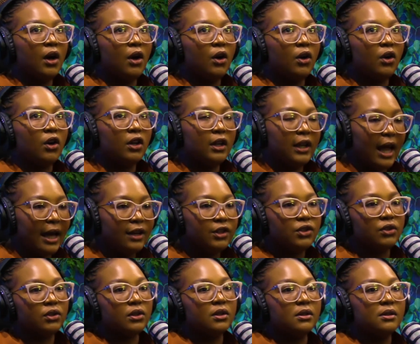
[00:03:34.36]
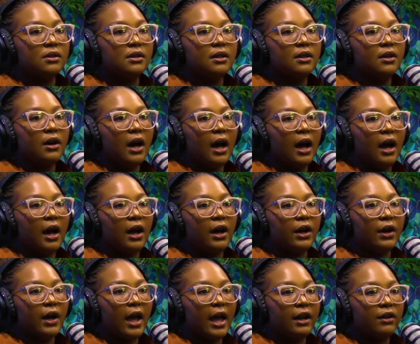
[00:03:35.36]
collateral
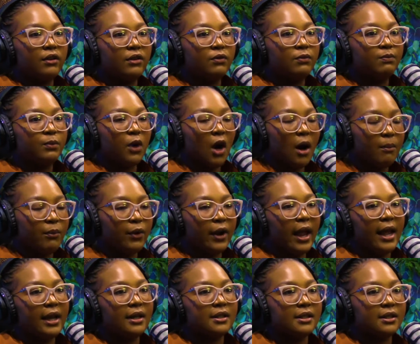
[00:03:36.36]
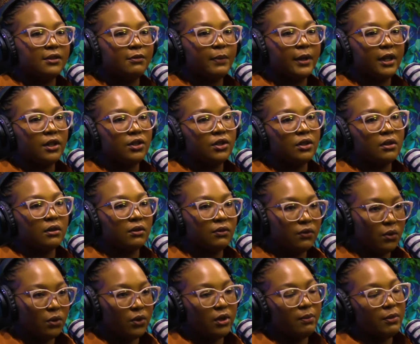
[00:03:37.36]
and comprehensive picture
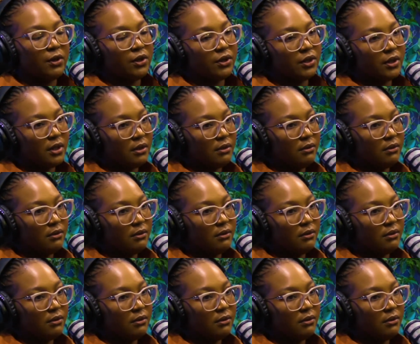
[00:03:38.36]
for the person.